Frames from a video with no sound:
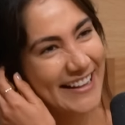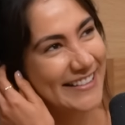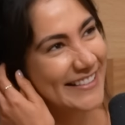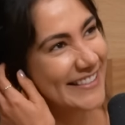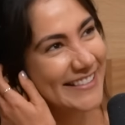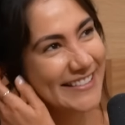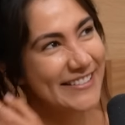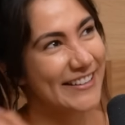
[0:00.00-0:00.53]

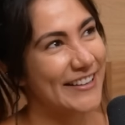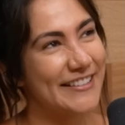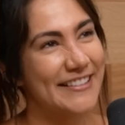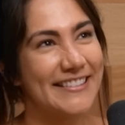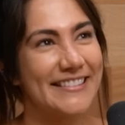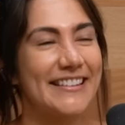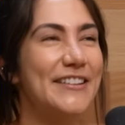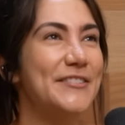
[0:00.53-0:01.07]
It's
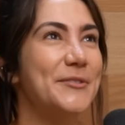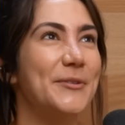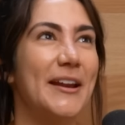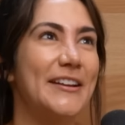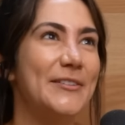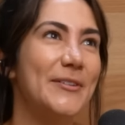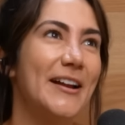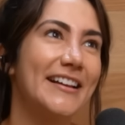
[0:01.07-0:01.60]
just a
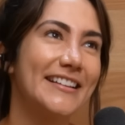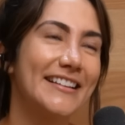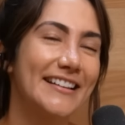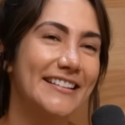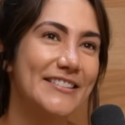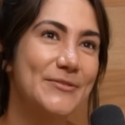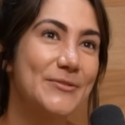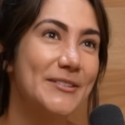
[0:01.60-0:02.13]
train wreck
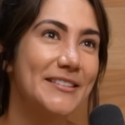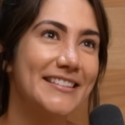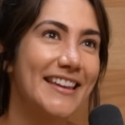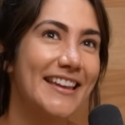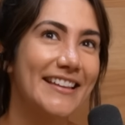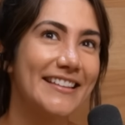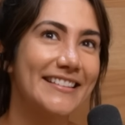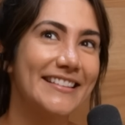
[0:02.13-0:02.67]
and you just
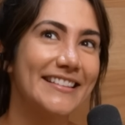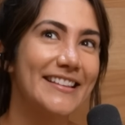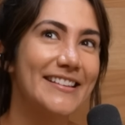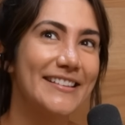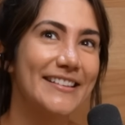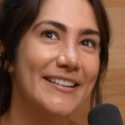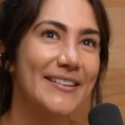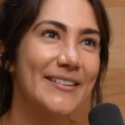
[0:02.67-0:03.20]
can't
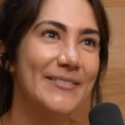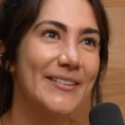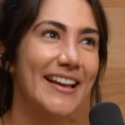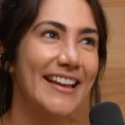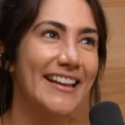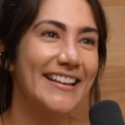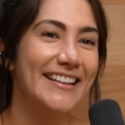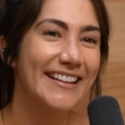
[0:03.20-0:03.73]
look
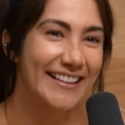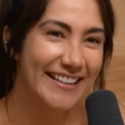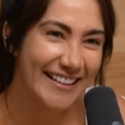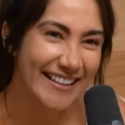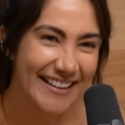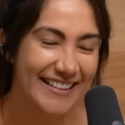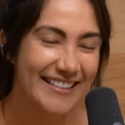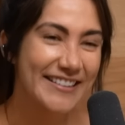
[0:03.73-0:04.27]
away.
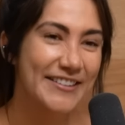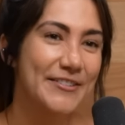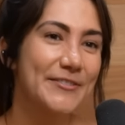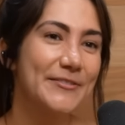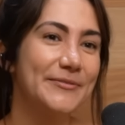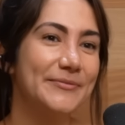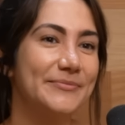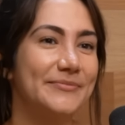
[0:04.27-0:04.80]
Are they going to do a
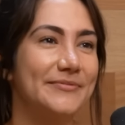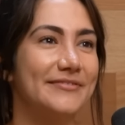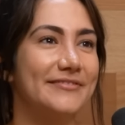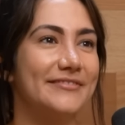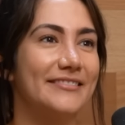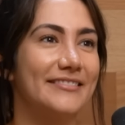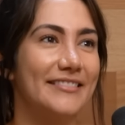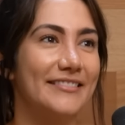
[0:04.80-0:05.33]
third season,
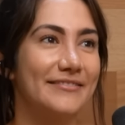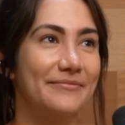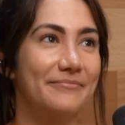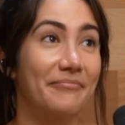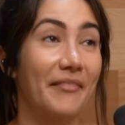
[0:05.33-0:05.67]
do you know?